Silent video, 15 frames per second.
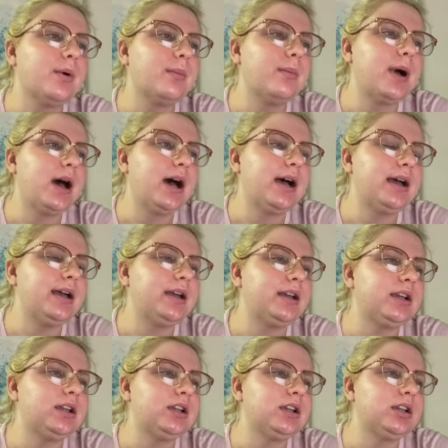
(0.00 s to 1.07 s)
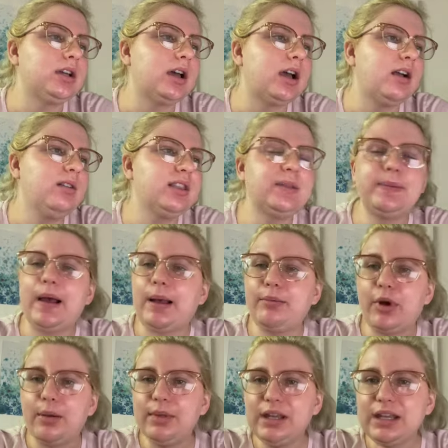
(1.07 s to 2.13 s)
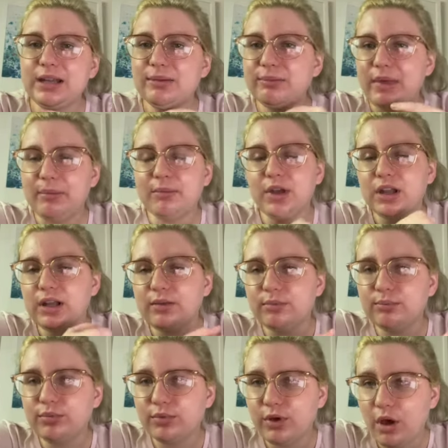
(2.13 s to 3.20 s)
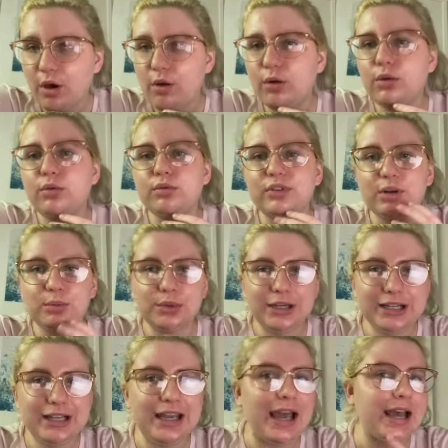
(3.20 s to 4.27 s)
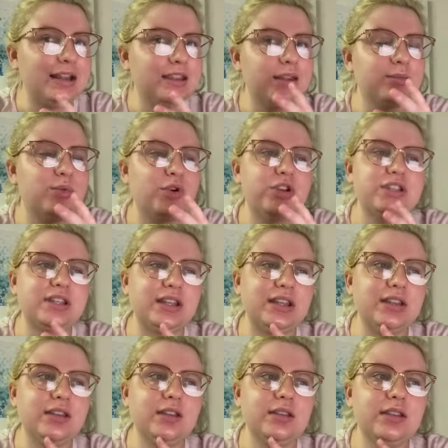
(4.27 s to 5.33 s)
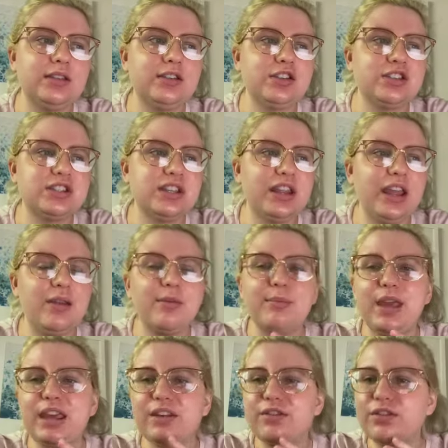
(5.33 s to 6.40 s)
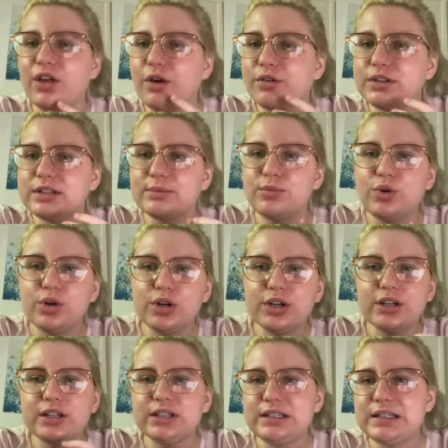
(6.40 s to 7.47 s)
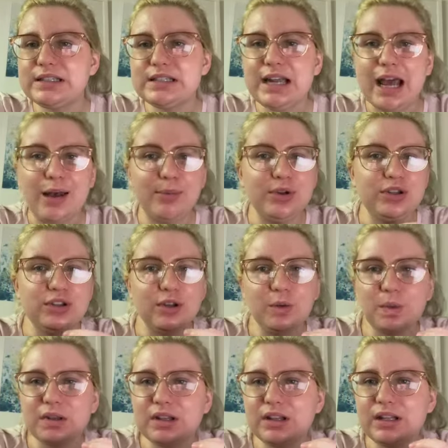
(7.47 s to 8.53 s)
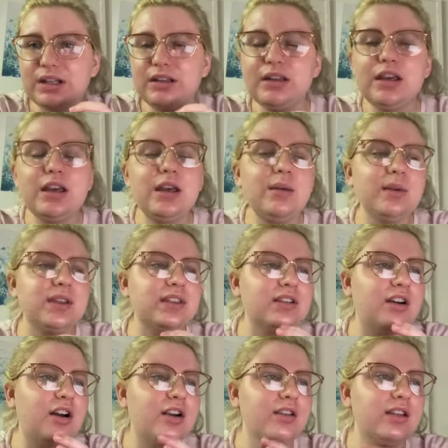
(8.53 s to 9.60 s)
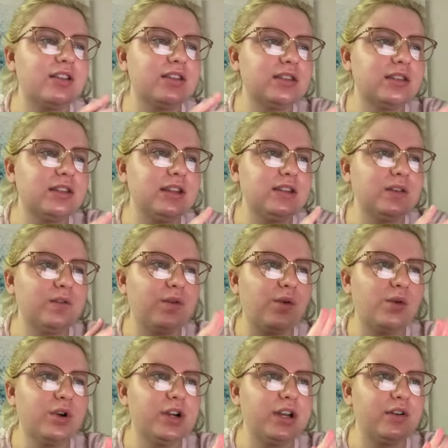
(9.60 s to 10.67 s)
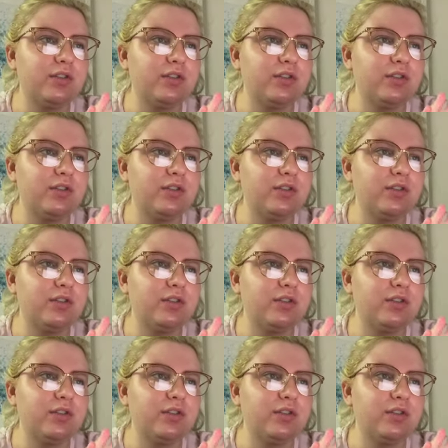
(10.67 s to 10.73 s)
But I'm probably gonna go rework it, add some more scenes just to like make it flow some more. It doesn't happen so quickly because there are like these four